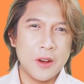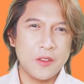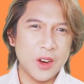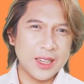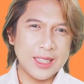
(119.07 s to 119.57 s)

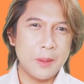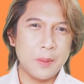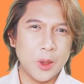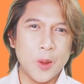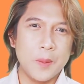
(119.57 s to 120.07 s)
for
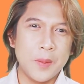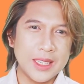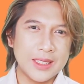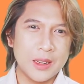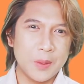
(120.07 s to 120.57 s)
example, you
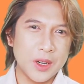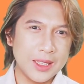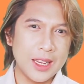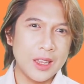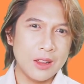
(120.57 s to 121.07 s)
missed a
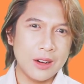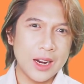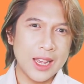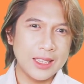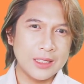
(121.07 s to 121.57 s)
particular
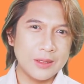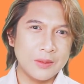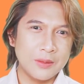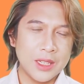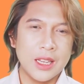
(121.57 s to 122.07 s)

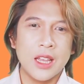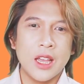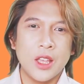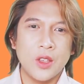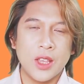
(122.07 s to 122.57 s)
item. You